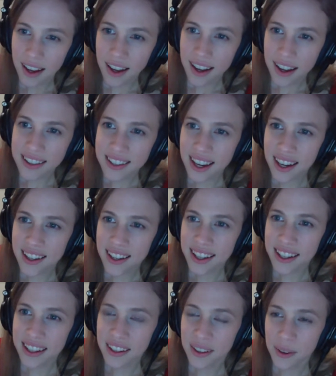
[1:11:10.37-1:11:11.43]
It's kind of
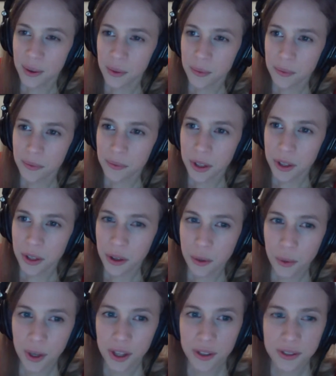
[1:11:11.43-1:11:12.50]
like you know you, you
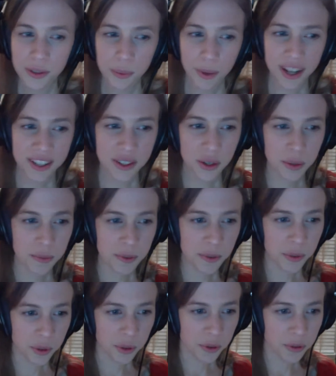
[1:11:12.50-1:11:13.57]
want to use the right terms
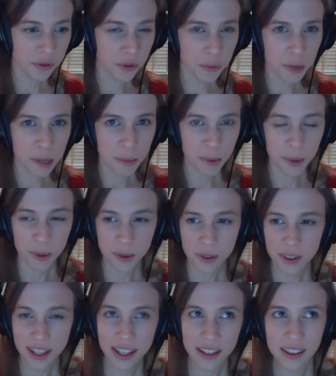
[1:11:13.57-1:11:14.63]
for for people.
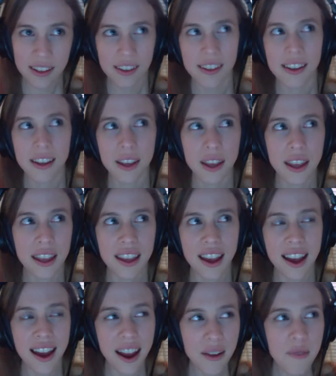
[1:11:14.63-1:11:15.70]
Like it,
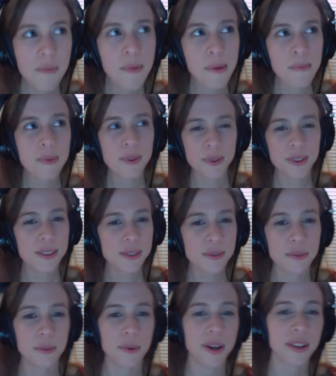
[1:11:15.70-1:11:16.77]
I remember this
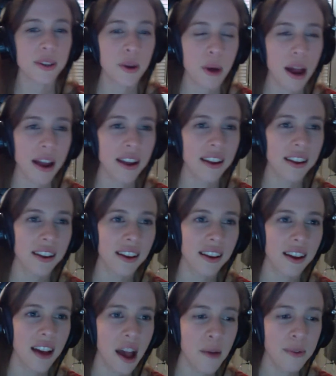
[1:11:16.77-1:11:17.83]
was a while ago. I
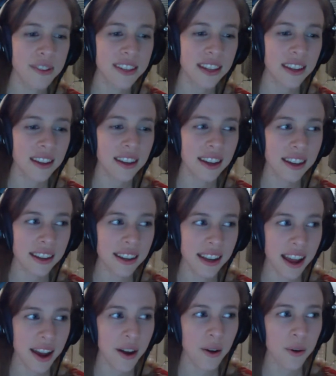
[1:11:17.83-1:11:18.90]
I was eating
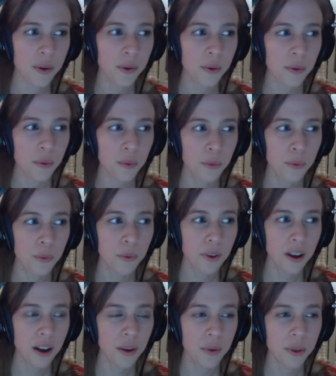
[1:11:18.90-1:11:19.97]
out
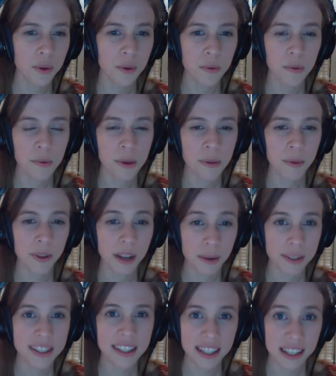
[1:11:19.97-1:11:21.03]
uh, with a group of people, and I
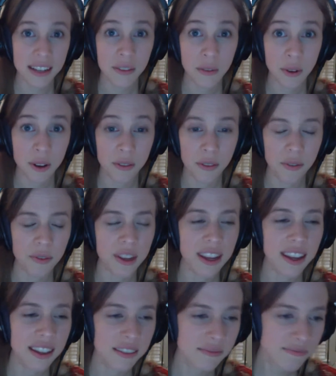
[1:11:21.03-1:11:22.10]
was sitting in front of a
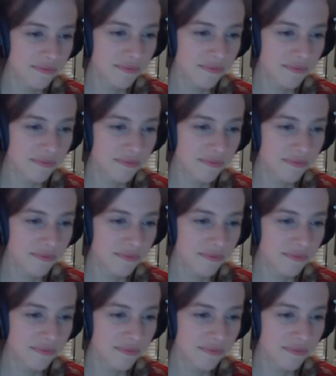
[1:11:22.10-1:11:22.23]
vegan,